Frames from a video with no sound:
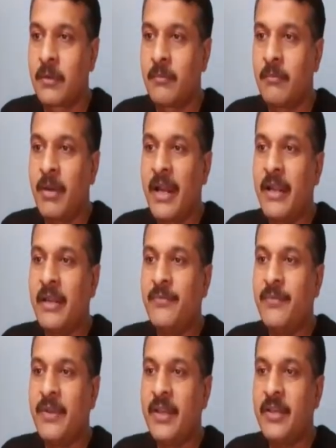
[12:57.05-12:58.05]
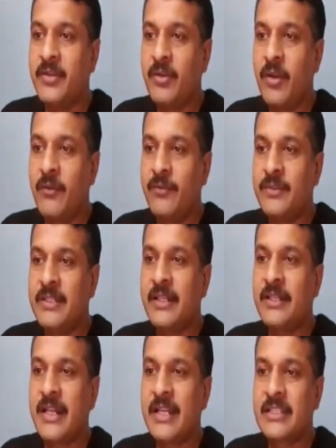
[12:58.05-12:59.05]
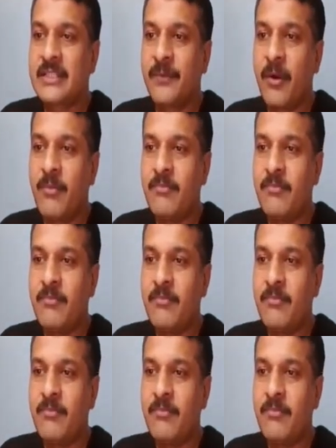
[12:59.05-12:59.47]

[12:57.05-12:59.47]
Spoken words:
By definition of Z transform